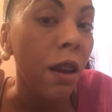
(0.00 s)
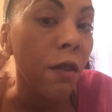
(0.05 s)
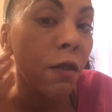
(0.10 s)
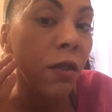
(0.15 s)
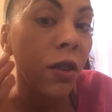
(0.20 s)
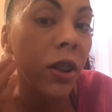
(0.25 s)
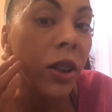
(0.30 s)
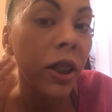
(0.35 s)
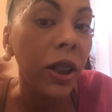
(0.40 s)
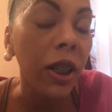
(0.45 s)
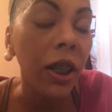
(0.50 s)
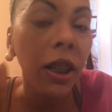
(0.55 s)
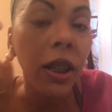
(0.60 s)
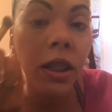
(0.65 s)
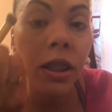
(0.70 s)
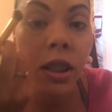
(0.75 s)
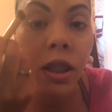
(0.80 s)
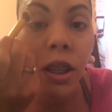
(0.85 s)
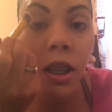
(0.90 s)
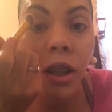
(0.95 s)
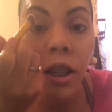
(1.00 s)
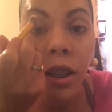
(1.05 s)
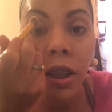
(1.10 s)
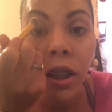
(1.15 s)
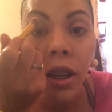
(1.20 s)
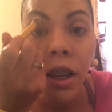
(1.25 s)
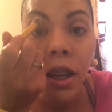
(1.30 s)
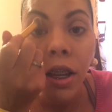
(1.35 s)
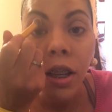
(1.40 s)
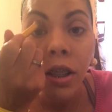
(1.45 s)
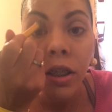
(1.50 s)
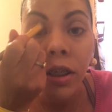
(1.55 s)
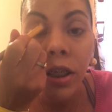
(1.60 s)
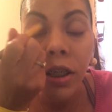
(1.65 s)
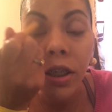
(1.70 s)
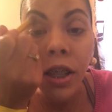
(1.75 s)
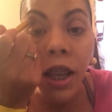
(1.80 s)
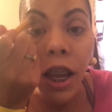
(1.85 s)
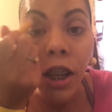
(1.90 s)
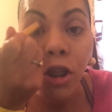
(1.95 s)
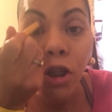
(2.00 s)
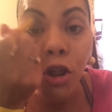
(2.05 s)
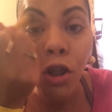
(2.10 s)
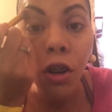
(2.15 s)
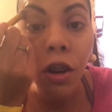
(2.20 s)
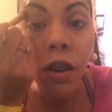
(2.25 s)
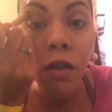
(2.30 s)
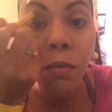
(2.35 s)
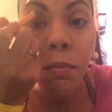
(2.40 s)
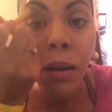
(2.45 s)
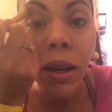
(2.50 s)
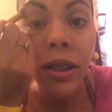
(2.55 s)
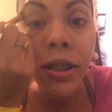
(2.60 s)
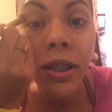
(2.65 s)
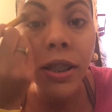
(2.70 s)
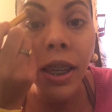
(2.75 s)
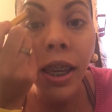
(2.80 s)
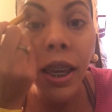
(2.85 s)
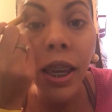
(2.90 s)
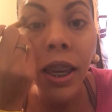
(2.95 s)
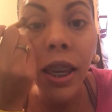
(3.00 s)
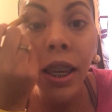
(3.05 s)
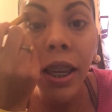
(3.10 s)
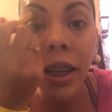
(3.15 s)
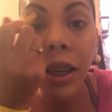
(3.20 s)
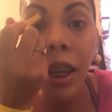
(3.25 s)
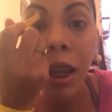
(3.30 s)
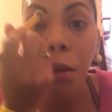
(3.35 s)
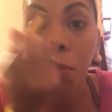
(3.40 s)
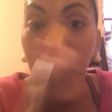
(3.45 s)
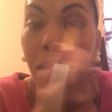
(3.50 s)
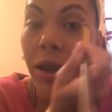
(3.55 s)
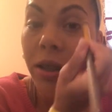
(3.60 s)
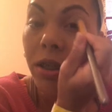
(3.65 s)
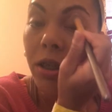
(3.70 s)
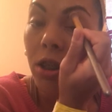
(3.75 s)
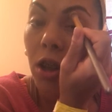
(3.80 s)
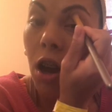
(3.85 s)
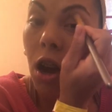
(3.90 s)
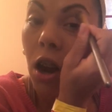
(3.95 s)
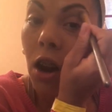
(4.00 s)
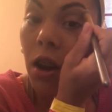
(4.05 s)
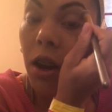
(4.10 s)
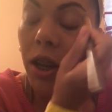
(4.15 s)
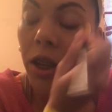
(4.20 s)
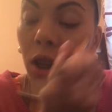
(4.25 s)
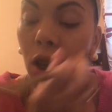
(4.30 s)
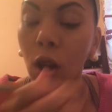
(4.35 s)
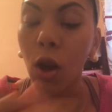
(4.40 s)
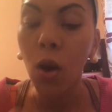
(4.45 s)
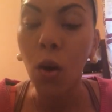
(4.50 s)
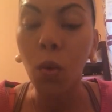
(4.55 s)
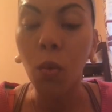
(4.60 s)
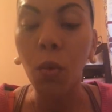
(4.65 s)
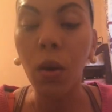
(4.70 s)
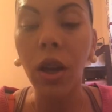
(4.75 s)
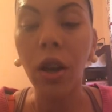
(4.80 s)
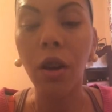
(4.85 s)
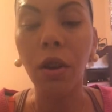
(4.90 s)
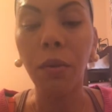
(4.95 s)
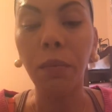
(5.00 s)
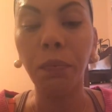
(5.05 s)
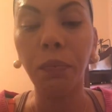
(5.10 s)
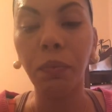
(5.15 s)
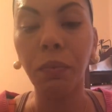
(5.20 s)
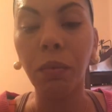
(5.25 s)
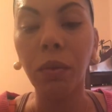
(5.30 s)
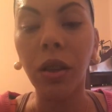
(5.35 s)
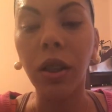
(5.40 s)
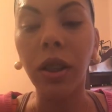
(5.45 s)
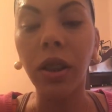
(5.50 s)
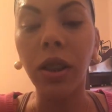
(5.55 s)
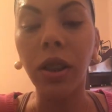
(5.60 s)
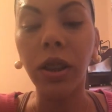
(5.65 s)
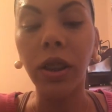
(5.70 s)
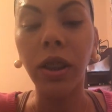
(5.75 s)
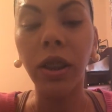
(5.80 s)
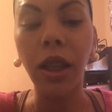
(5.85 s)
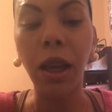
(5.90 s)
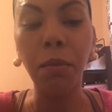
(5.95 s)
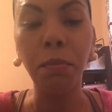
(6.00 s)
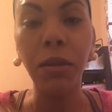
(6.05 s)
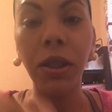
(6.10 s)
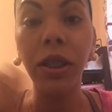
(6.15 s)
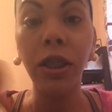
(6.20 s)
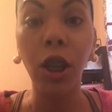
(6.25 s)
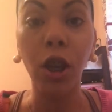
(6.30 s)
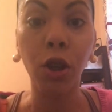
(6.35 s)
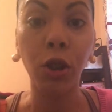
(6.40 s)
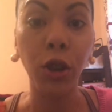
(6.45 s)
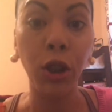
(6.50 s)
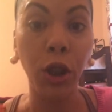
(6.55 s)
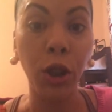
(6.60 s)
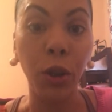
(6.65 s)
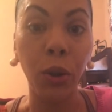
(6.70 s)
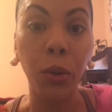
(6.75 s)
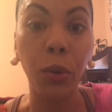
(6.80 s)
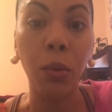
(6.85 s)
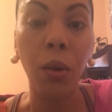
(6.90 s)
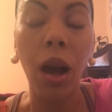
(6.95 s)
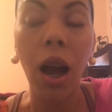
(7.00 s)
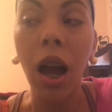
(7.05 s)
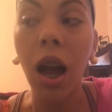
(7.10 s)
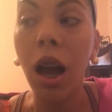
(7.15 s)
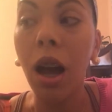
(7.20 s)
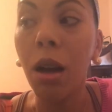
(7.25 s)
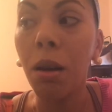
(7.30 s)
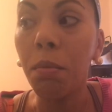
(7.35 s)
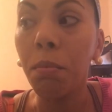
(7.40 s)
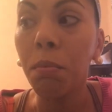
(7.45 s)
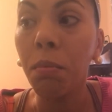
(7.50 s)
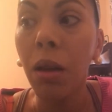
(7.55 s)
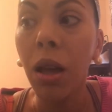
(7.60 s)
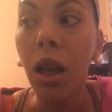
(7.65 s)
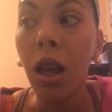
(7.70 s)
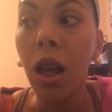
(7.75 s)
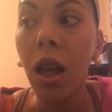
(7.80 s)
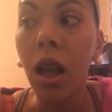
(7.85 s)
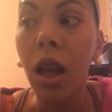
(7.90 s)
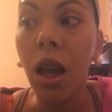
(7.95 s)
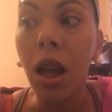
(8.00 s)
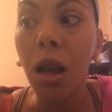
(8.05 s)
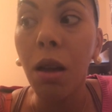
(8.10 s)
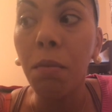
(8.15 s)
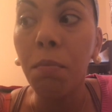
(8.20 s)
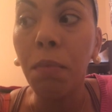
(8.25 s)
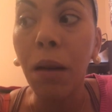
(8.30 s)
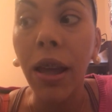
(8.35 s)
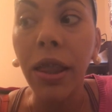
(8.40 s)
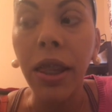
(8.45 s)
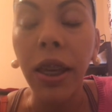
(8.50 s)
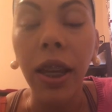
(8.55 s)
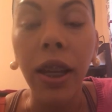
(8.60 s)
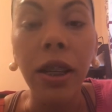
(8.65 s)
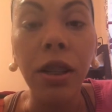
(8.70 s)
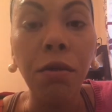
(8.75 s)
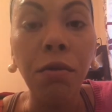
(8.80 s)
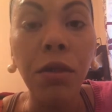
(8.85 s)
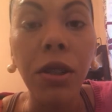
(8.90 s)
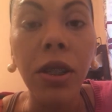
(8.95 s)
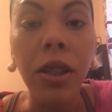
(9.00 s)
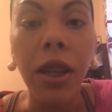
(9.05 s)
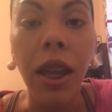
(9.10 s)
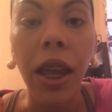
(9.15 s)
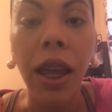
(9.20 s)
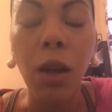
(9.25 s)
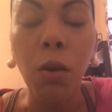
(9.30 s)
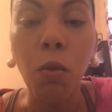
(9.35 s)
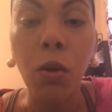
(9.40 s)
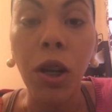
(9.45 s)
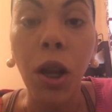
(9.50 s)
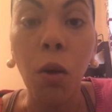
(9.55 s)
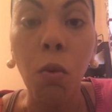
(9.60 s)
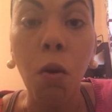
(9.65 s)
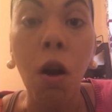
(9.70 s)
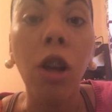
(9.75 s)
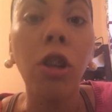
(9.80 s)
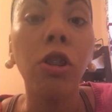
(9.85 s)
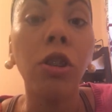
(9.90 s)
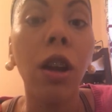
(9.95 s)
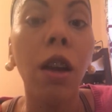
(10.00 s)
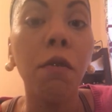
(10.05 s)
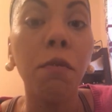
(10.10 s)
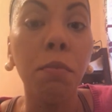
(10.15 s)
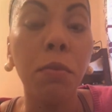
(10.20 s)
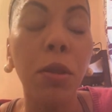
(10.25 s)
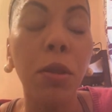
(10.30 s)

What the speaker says: filling in the texture of my skin and my scarring. Well, let me tell you, by the end of the day, when I washed off